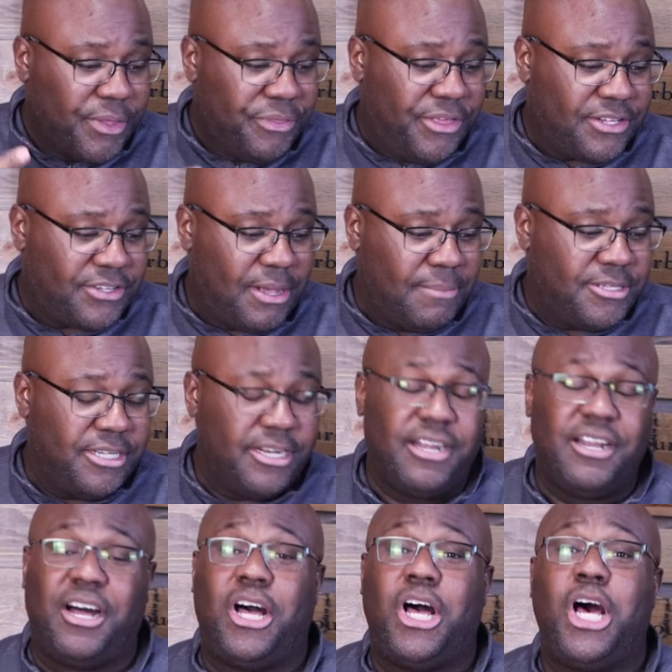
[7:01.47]
This comes in at
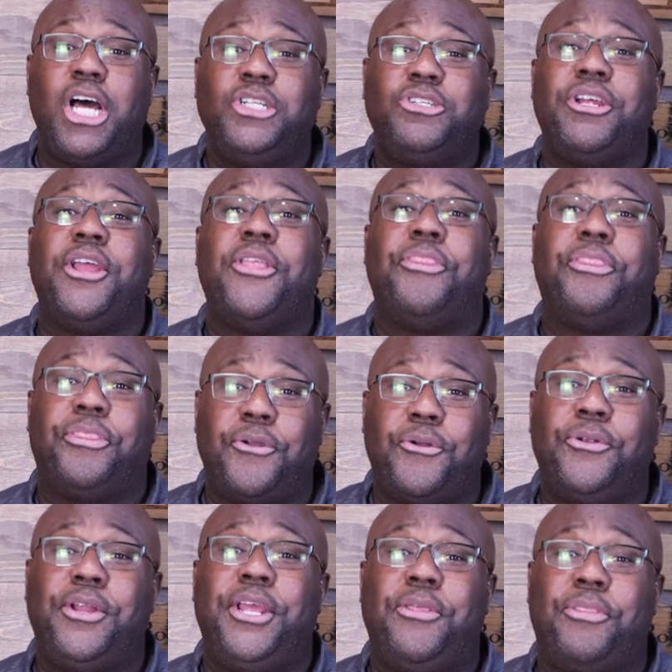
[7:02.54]

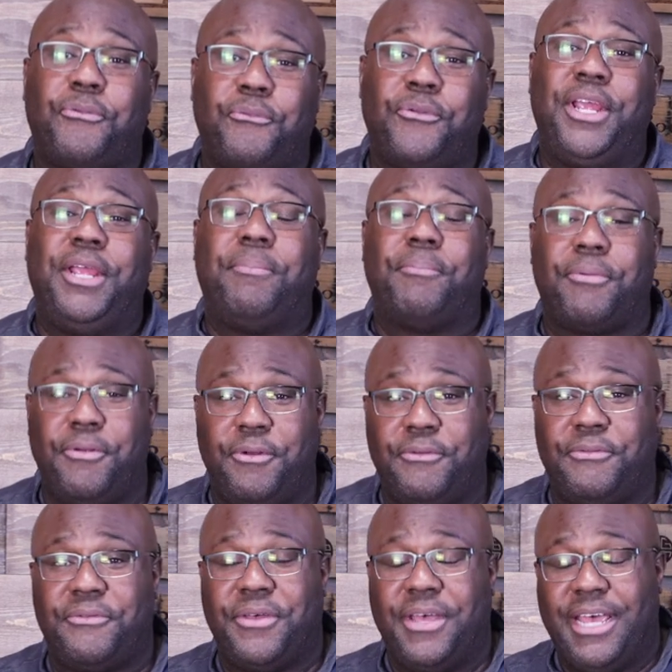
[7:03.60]
133
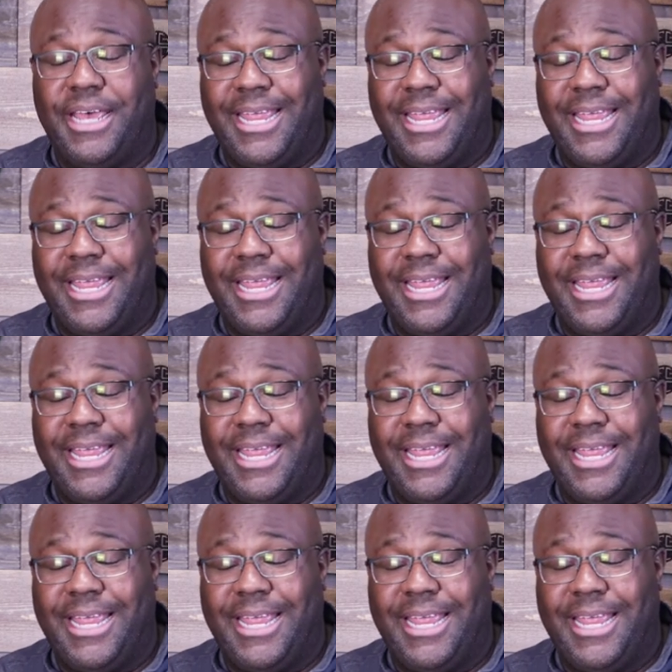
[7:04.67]
proof.